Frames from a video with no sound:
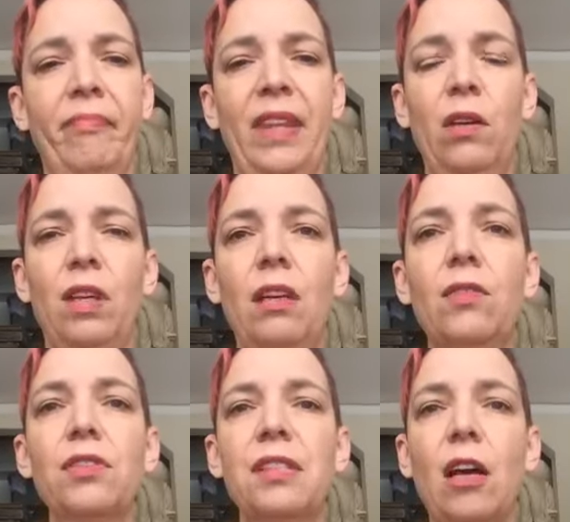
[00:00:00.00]
you know, give
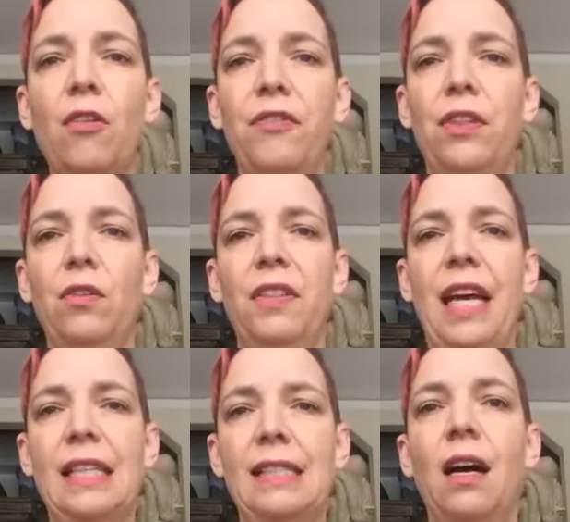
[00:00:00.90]
yourself the
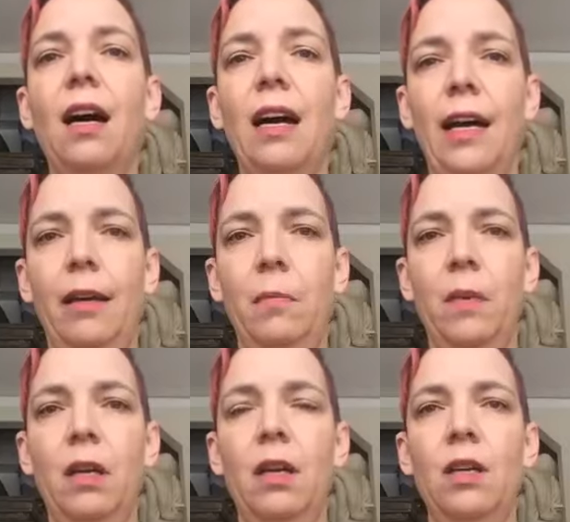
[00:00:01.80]
that
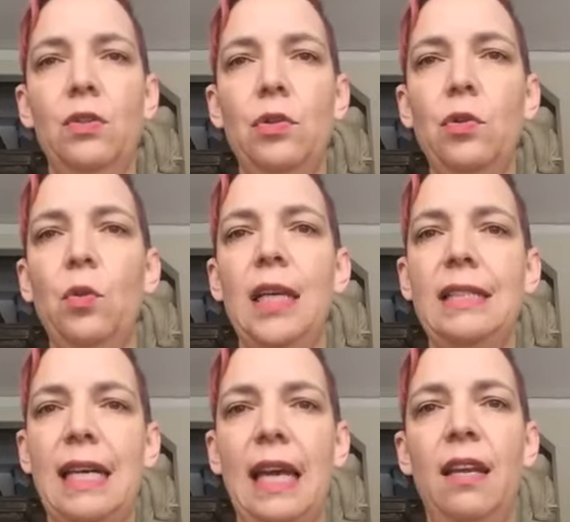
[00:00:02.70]
time to
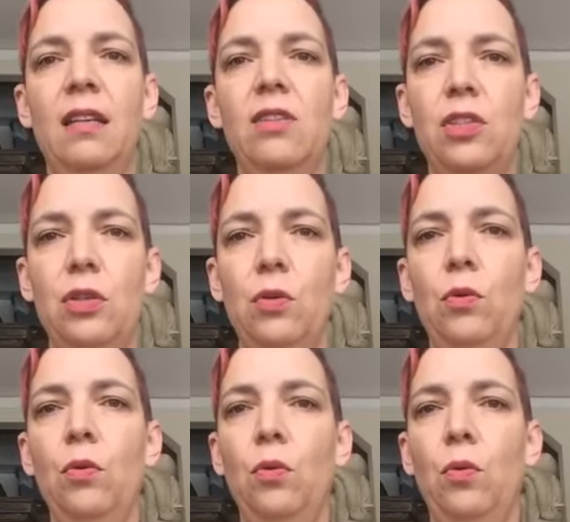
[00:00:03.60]
attend
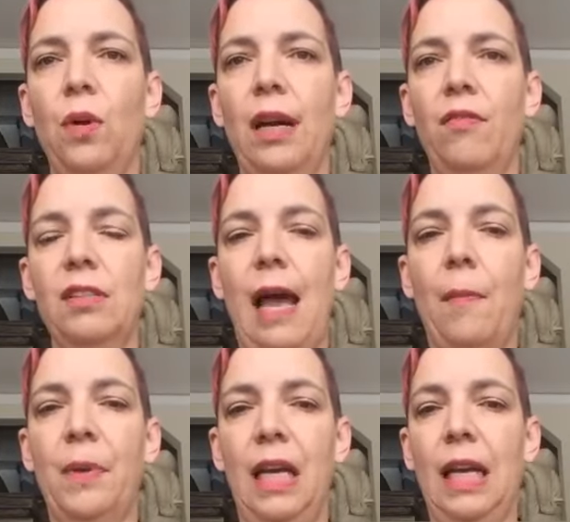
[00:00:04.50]
to whatever's
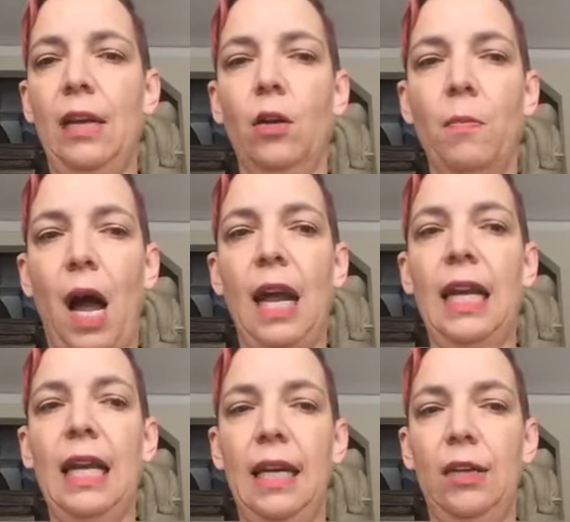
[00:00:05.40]
happening in your
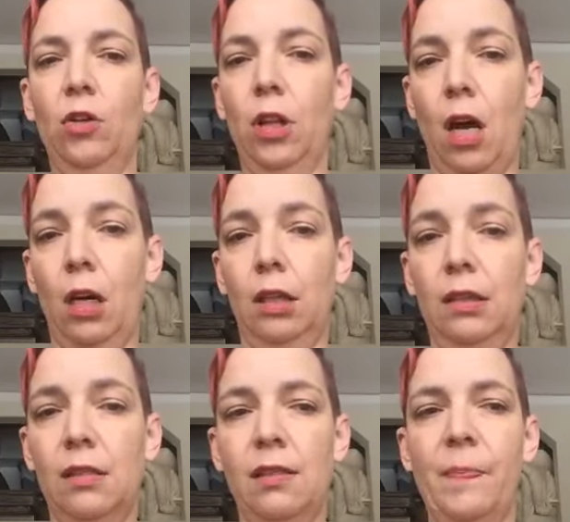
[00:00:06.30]
body and in your
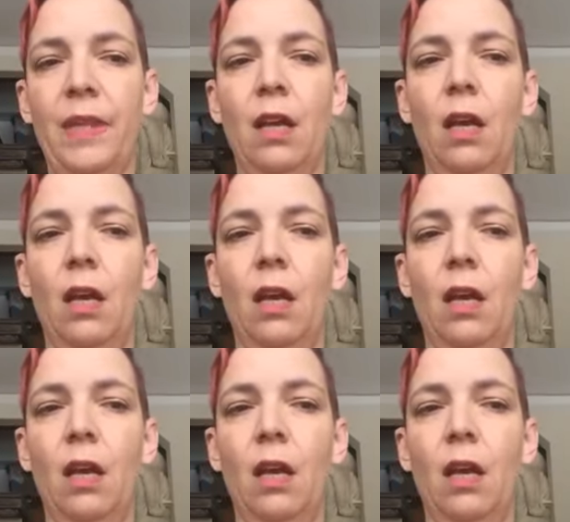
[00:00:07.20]
lungs,